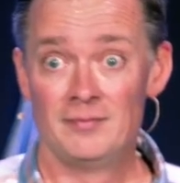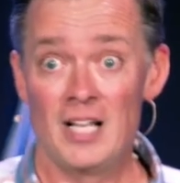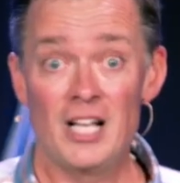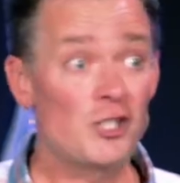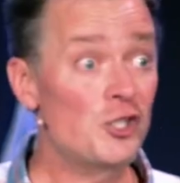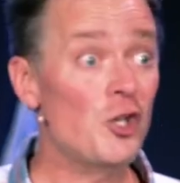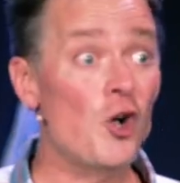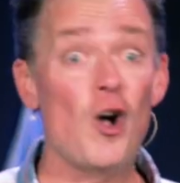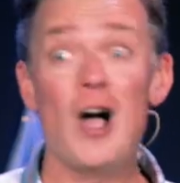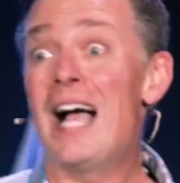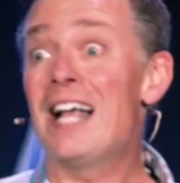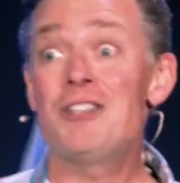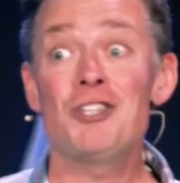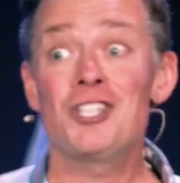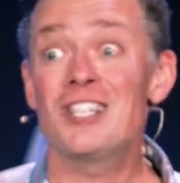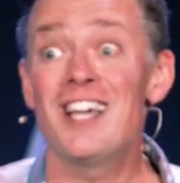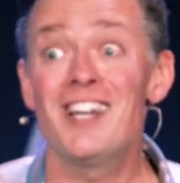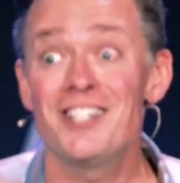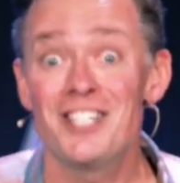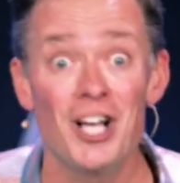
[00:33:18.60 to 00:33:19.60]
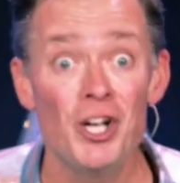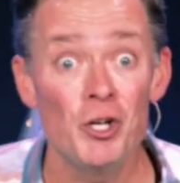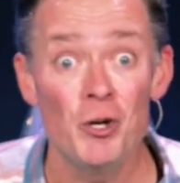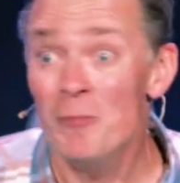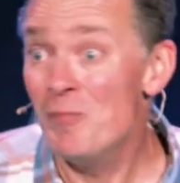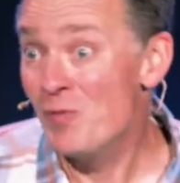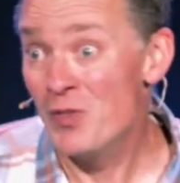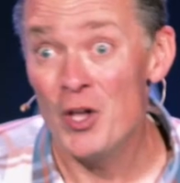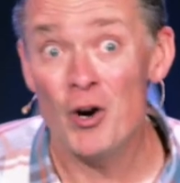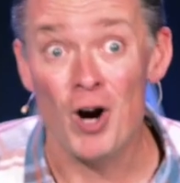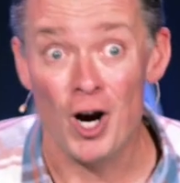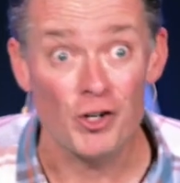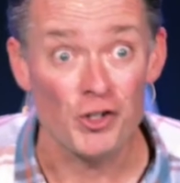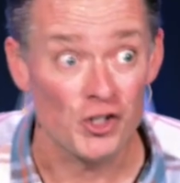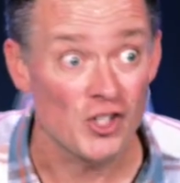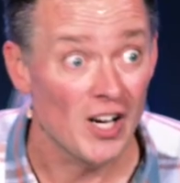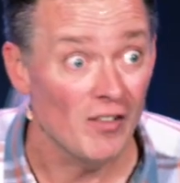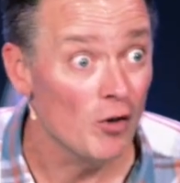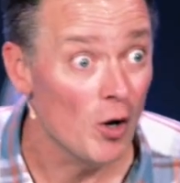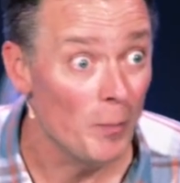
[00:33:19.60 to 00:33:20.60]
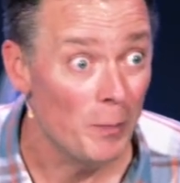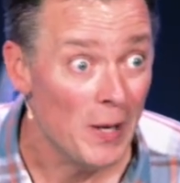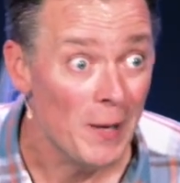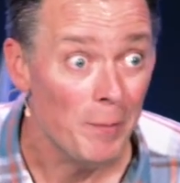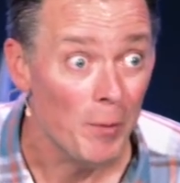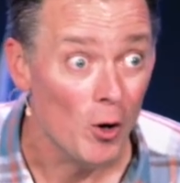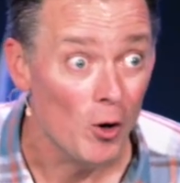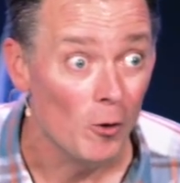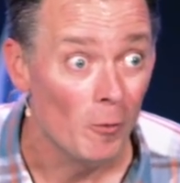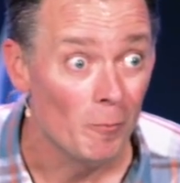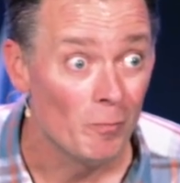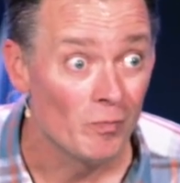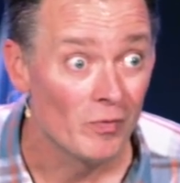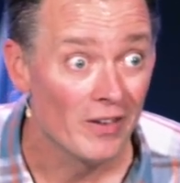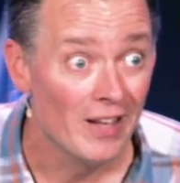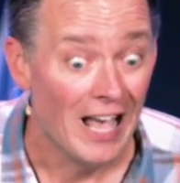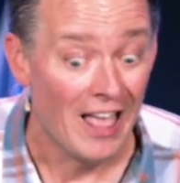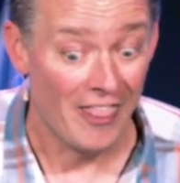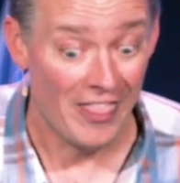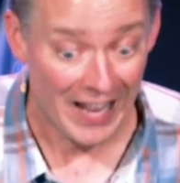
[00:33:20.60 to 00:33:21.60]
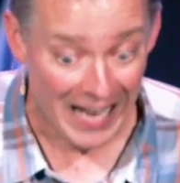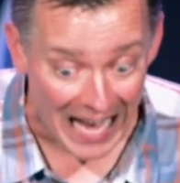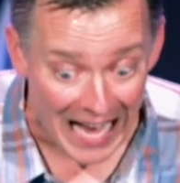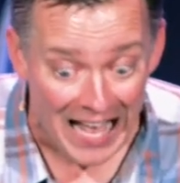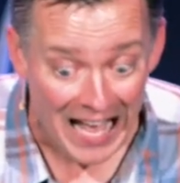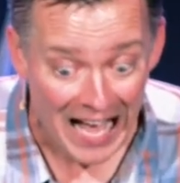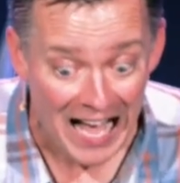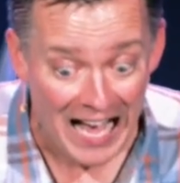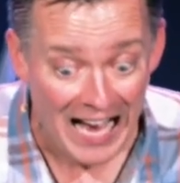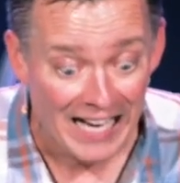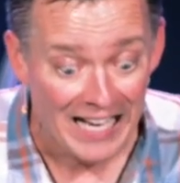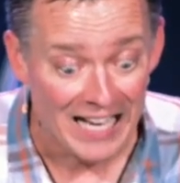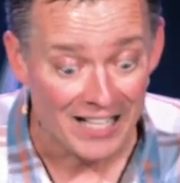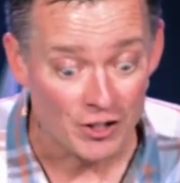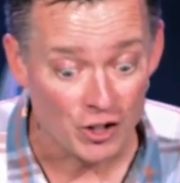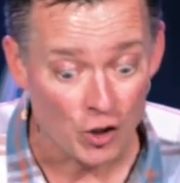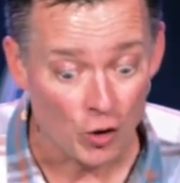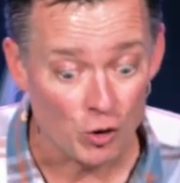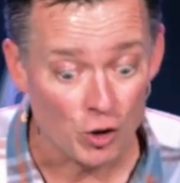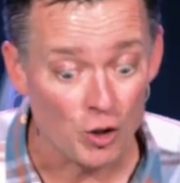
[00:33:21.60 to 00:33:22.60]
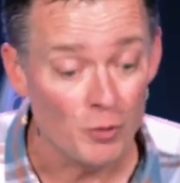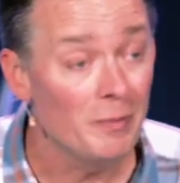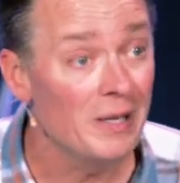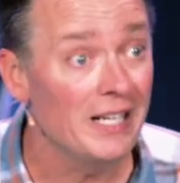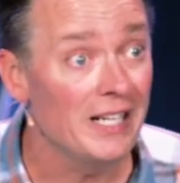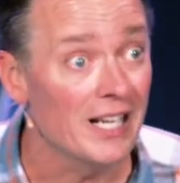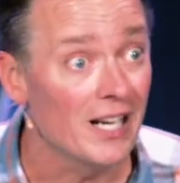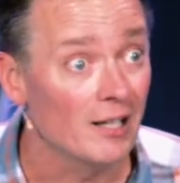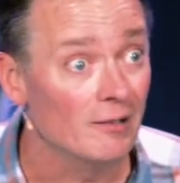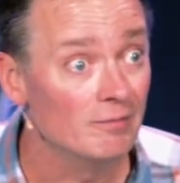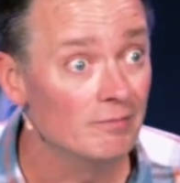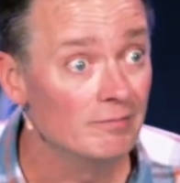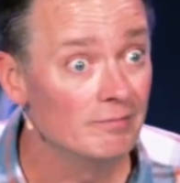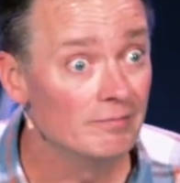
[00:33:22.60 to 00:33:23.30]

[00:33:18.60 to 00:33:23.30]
And so I just got to tell you, there are several people that I hide on social media.